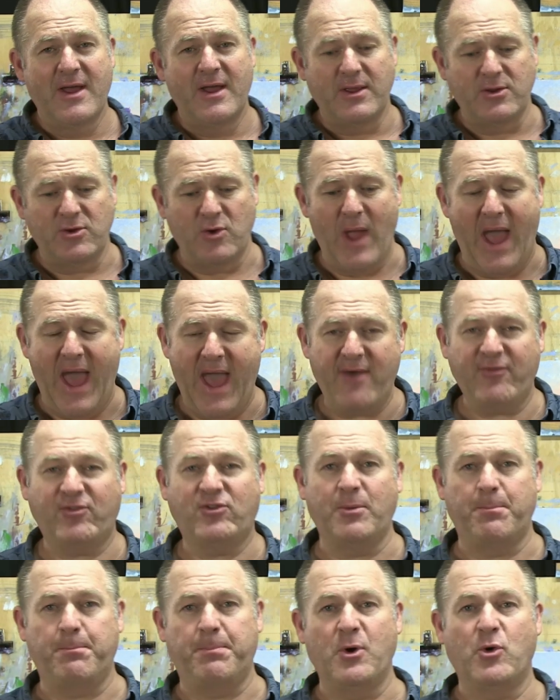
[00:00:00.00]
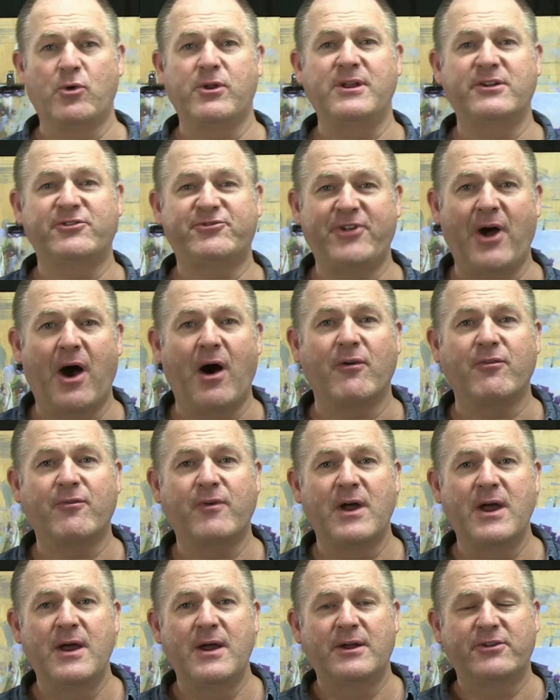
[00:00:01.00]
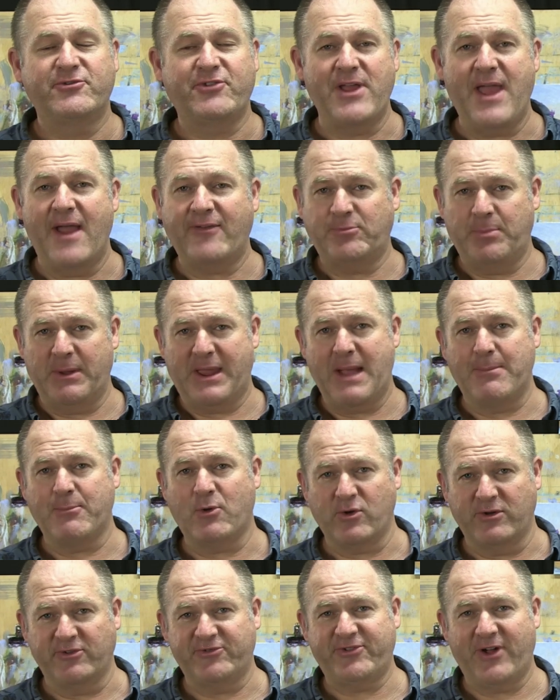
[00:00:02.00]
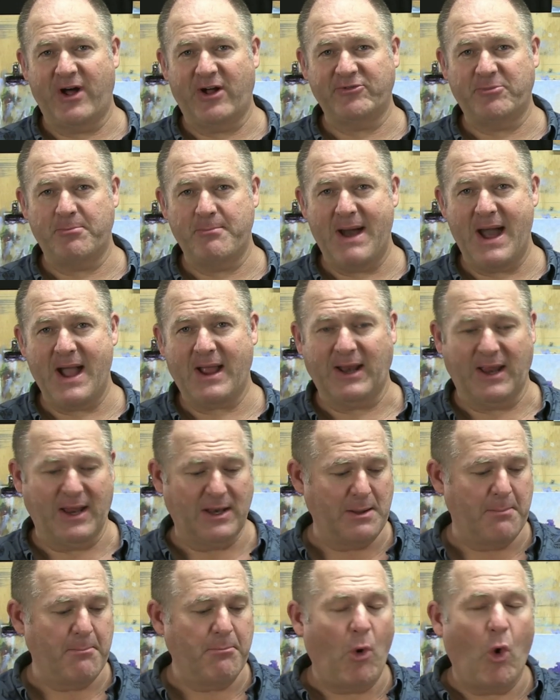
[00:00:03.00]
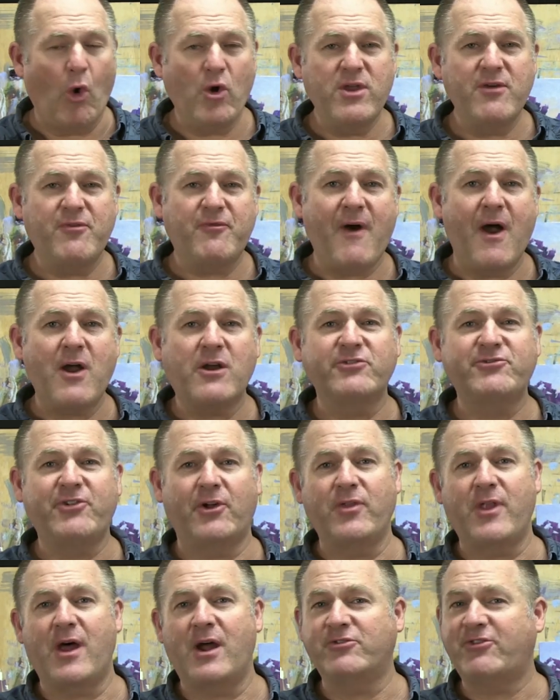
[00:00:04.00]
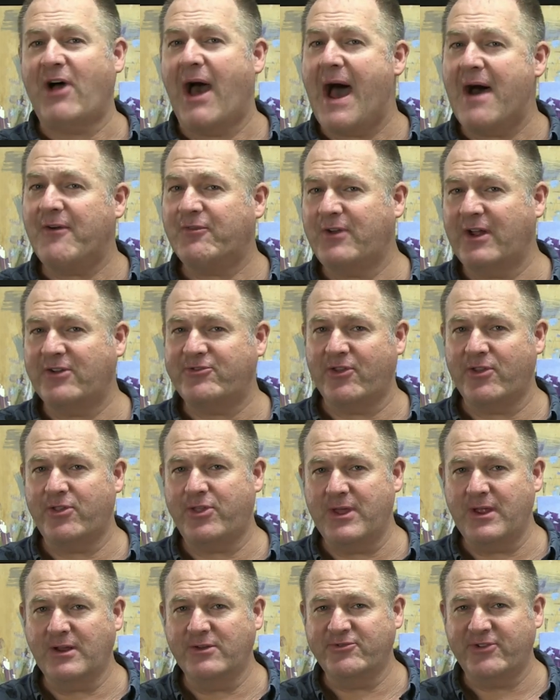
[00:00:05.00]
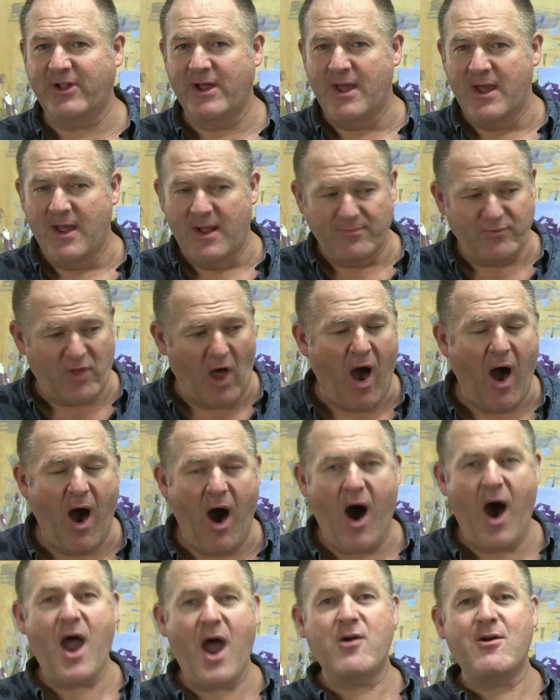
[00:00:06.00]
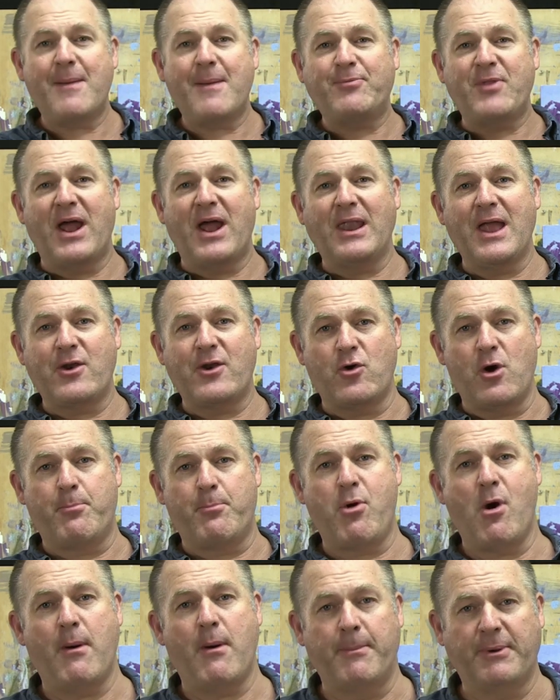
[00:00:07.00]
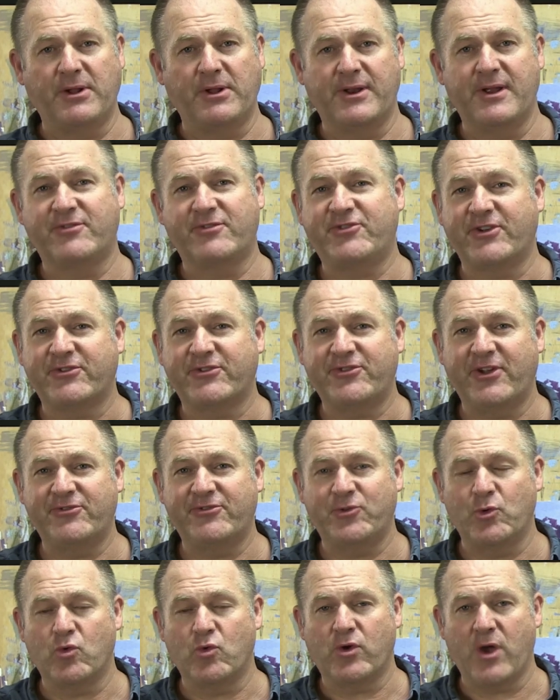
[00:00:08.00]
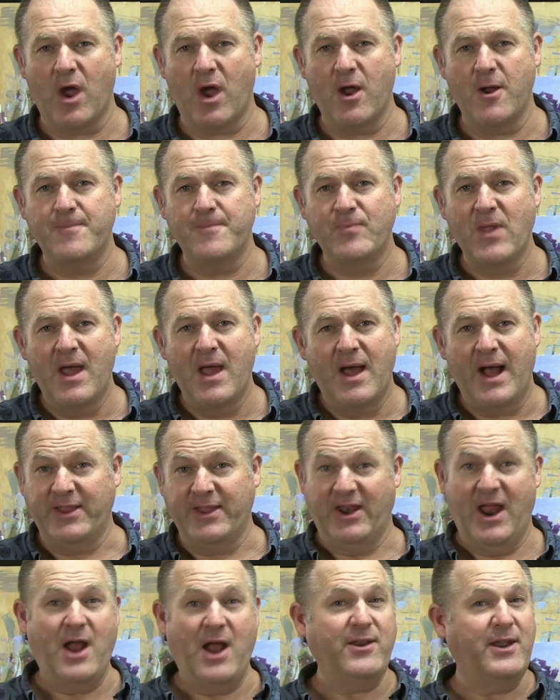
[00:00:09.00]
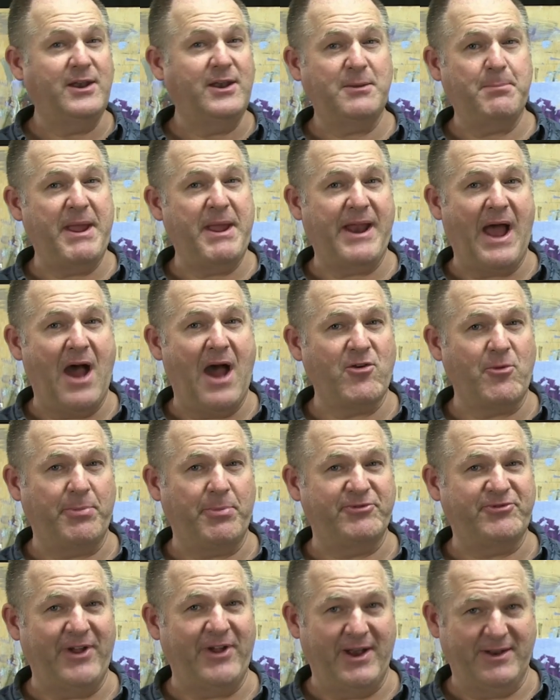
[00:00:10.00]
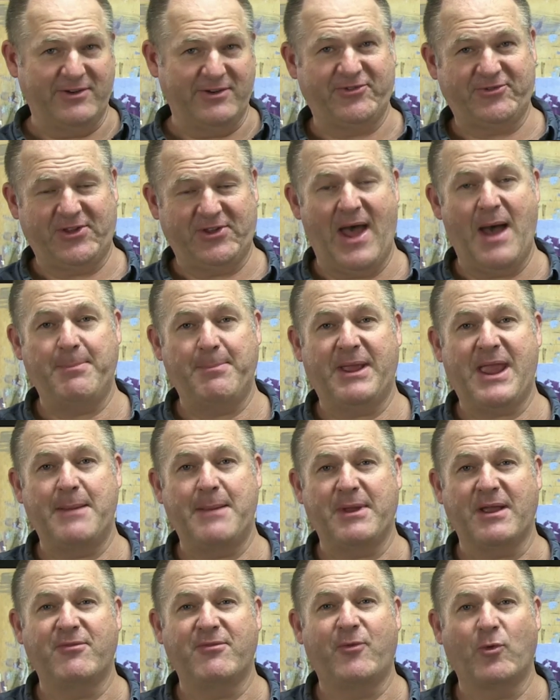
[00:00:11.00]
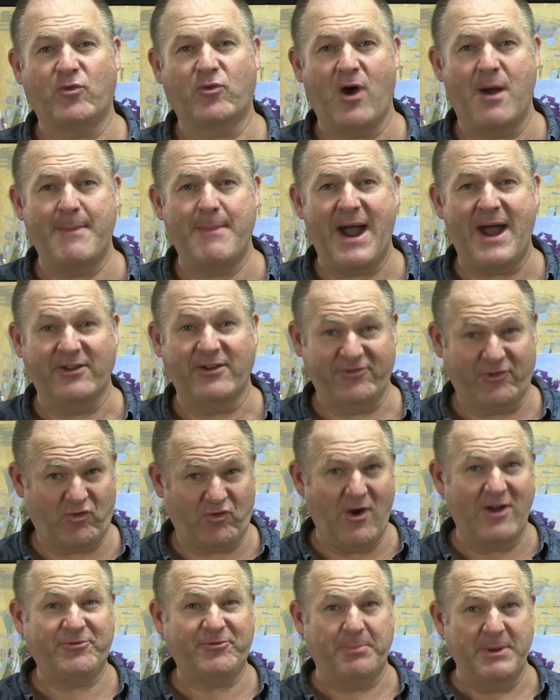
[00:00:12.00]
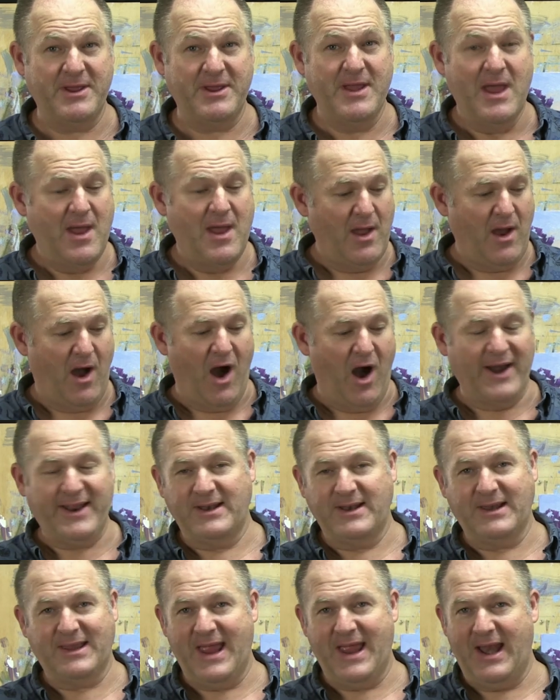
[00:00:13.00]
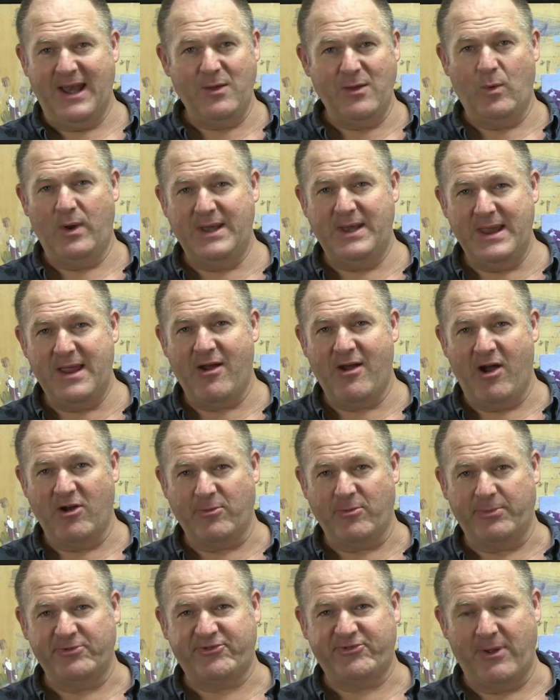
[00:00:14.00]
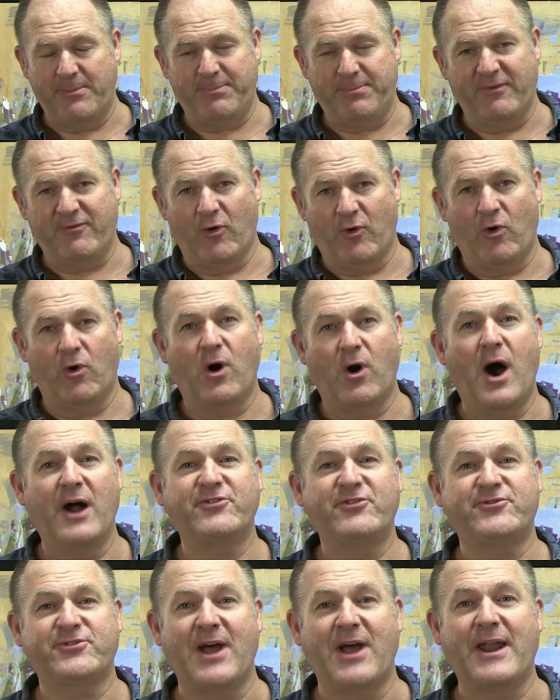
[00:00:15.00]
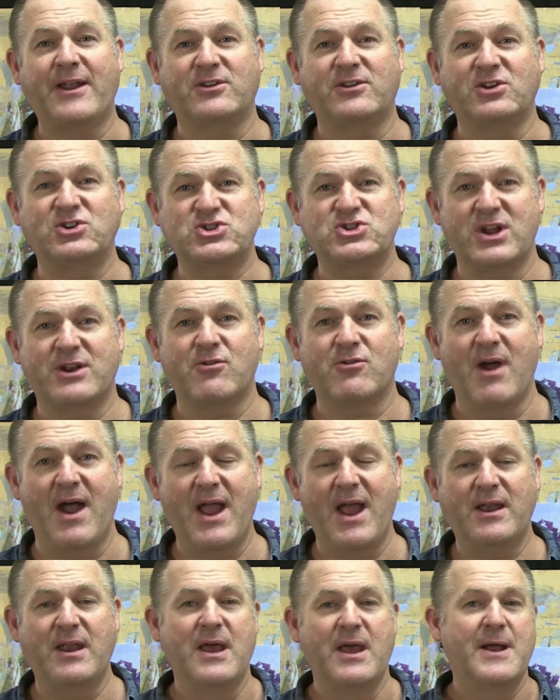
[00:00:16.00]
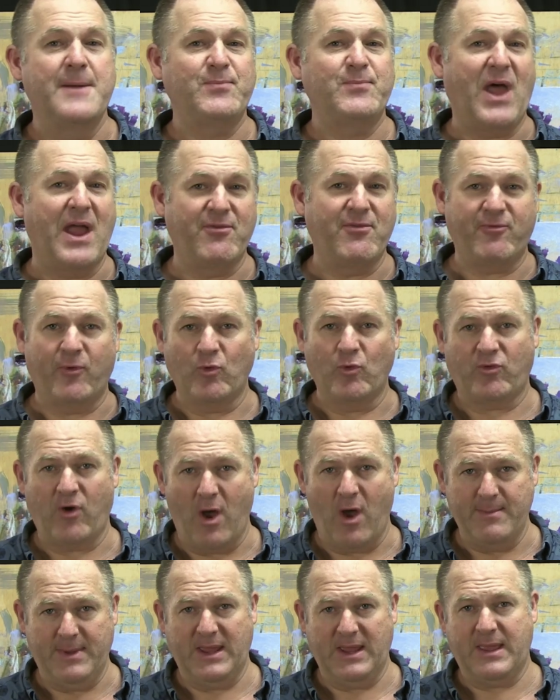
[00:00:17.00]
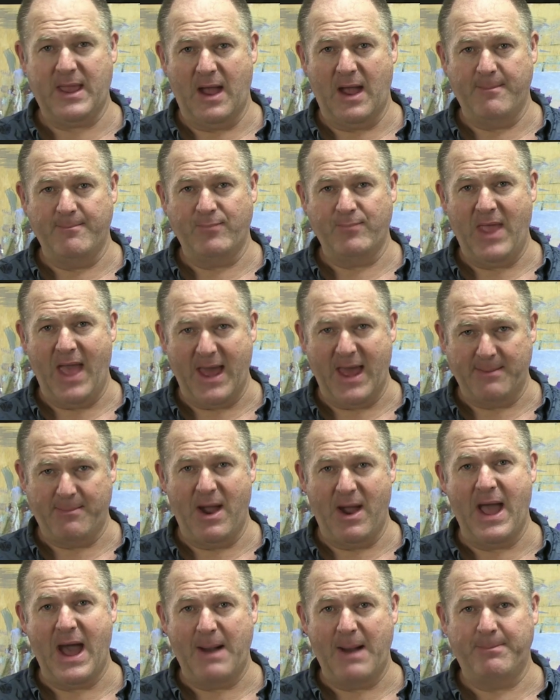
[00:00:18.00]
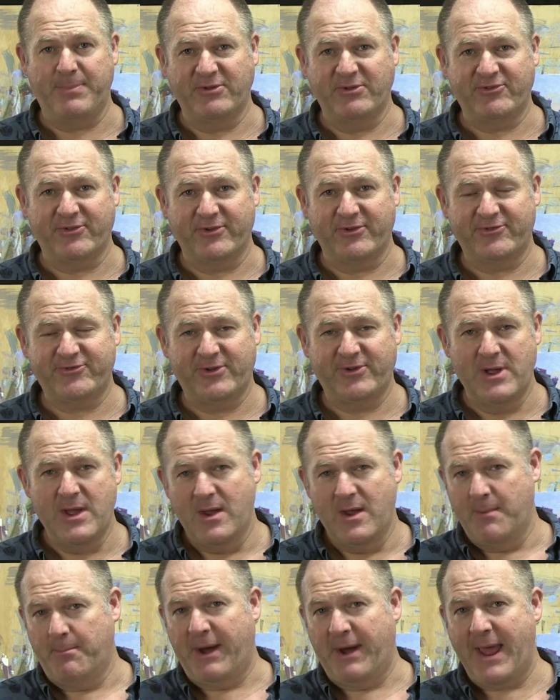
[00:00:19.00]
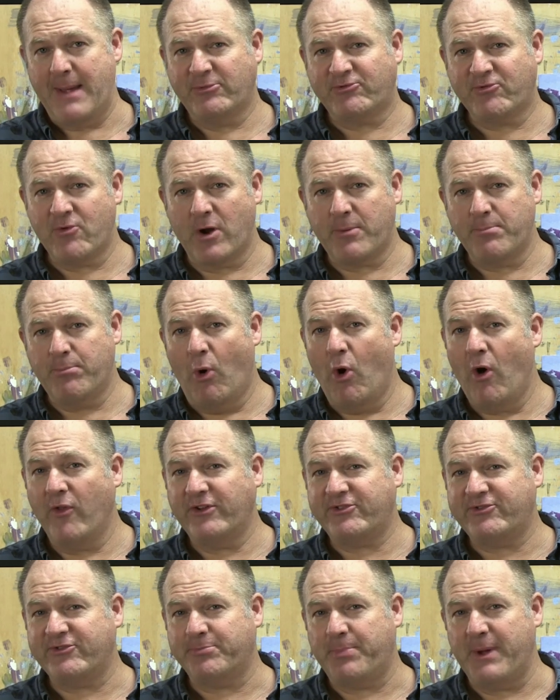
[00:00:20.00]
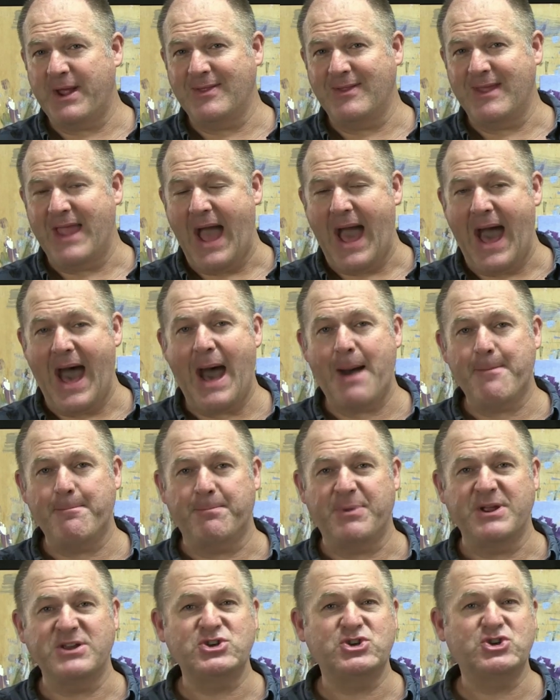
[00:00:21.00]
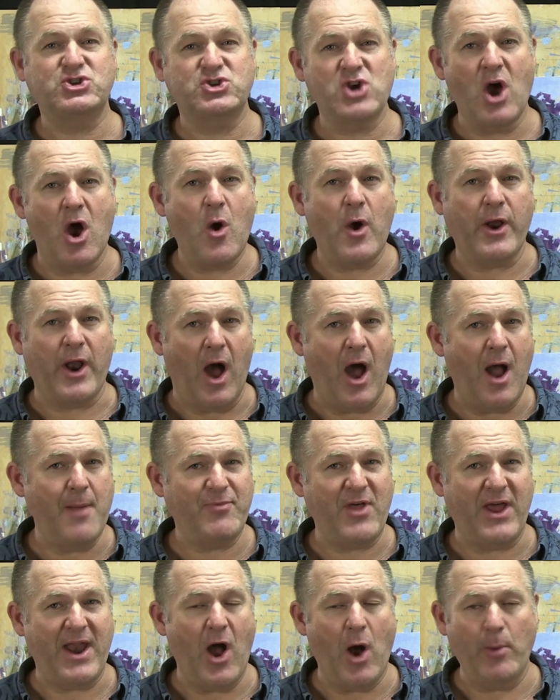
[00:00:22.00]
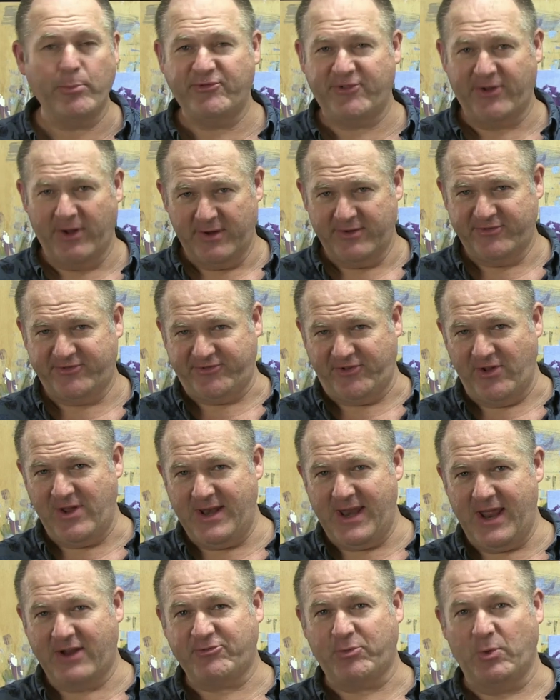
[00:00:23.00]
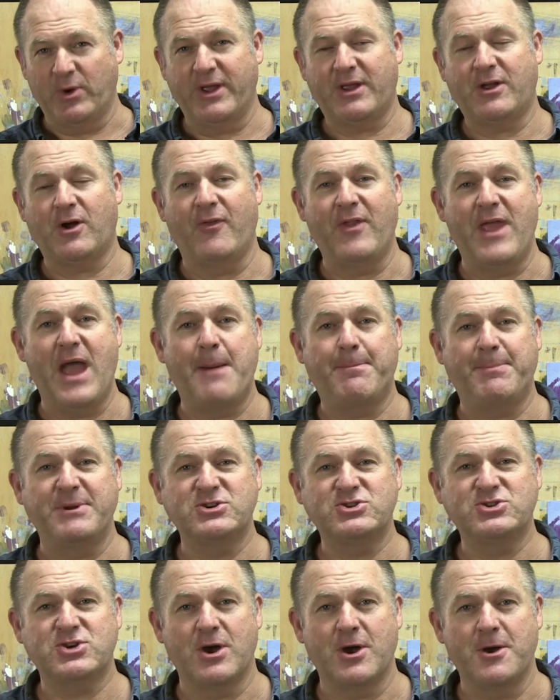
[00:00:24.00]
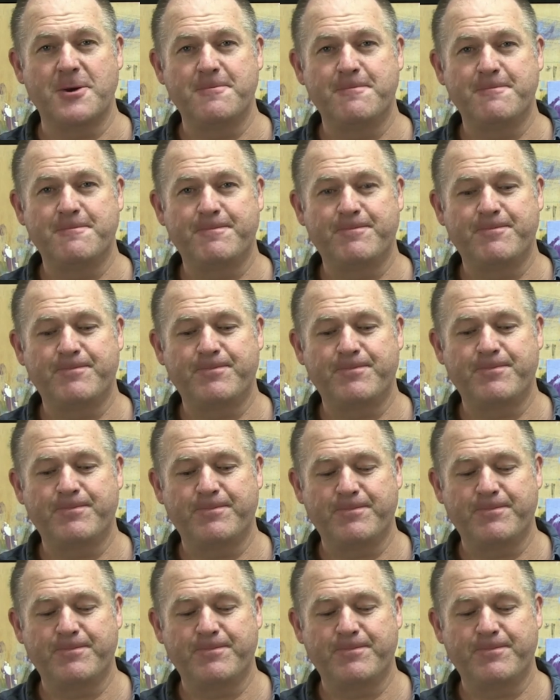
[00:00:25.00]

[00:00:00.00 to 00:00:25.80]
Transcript: You have to build it yourself. So you have to become good at sales and marketing. And the more you focus on those half dozen things, the higher up that ladder of probability of success you'll go. And you don't need to be at one hundred percent to start becoming a full-time artist. Trust me, I didn't get anywhere near one hundred percent before I started to generate a full-time income out of my art business. My name is Rod Moore. This has been The Art Biz Show, and I hope that helps. See you next week on The Art Biz Show.